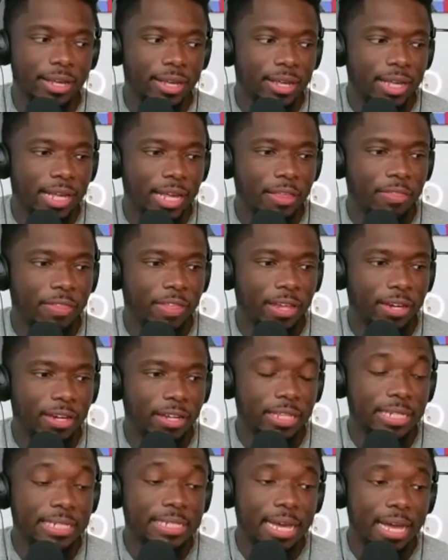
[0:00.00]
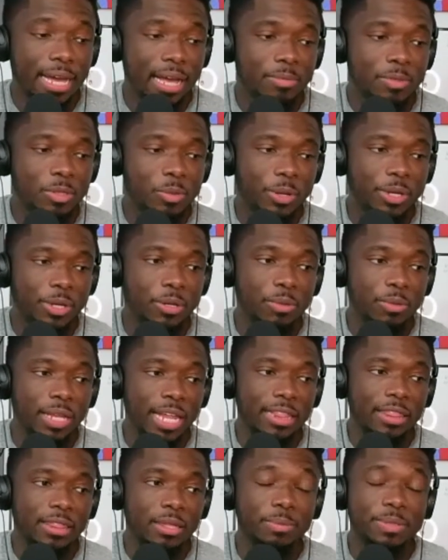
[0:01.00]
And then in the times where you
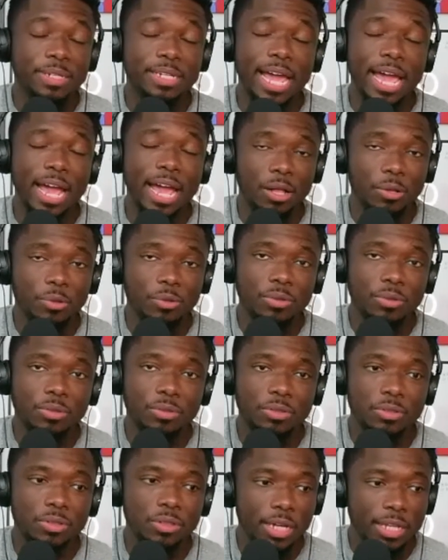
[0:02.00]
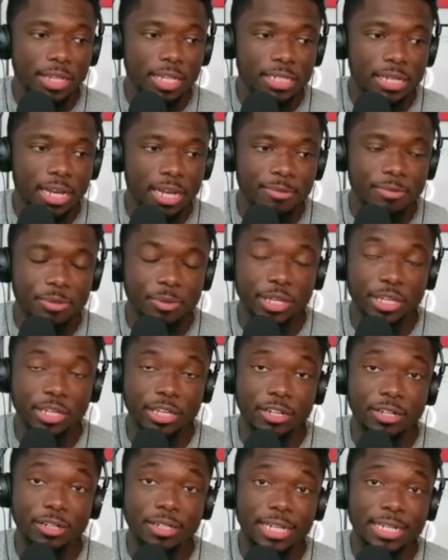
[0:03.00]
let them down, in the times when
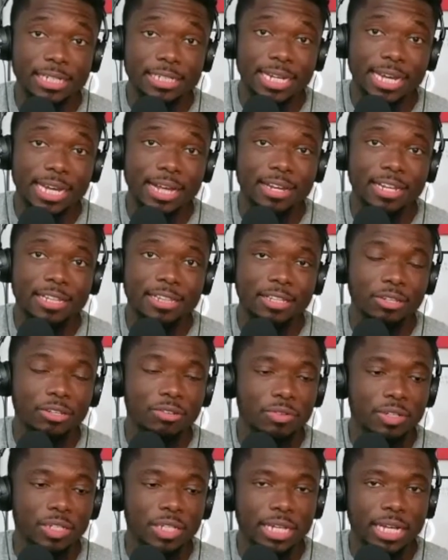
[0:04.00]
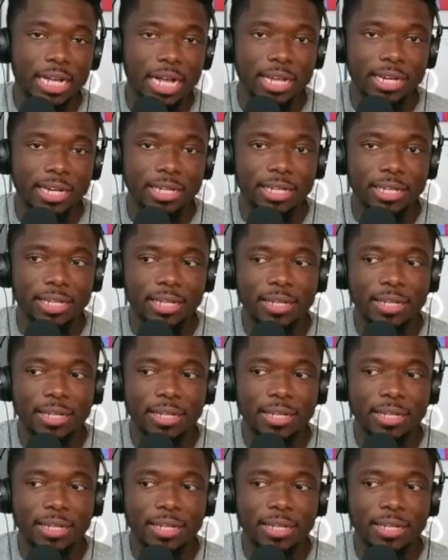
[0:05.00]
you're let down, I think you really gotta,